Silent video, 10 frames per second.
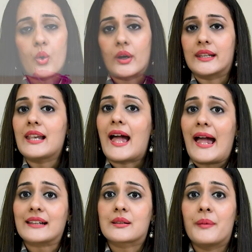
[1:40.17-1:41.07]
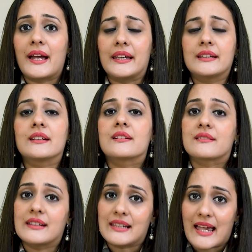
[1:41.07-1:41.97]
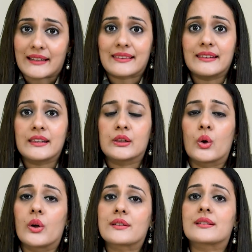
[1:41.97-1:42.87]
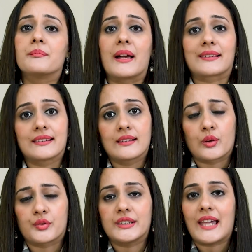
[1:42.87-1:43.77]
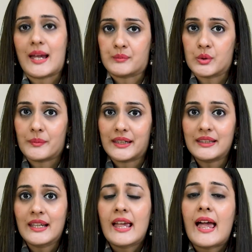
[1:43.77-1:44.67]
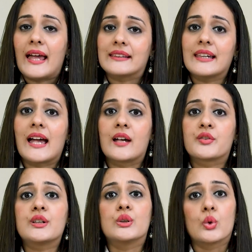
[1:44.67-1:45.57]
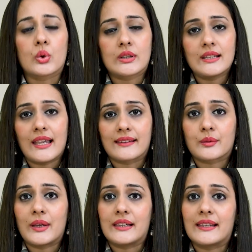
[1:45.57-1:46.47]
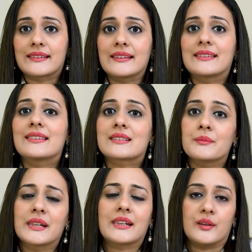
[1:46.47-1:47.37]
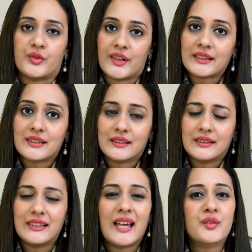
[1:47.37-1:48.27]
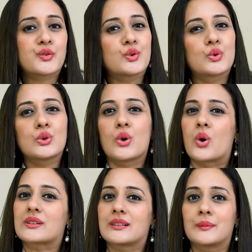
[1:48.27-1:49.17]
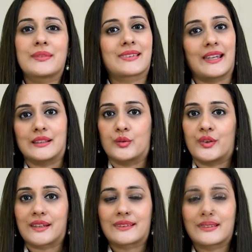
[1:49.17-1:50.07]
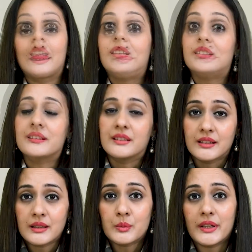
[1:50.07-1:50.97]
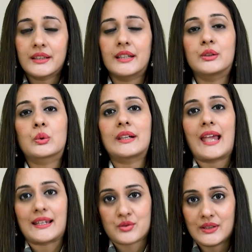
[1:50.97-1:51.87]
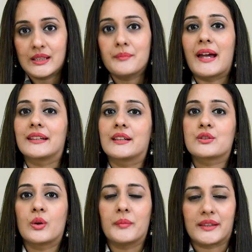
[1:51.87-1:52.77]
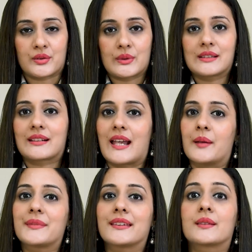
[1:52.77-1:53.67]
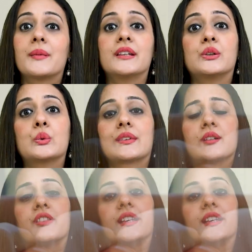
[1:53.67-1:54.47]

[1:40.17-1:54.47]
oil, act by relaxing your muscles of the abdomen, and they have a local as well as a systemic effect. They have no long-term side effects. The third way that you can actually manage your menstrual cramps is by using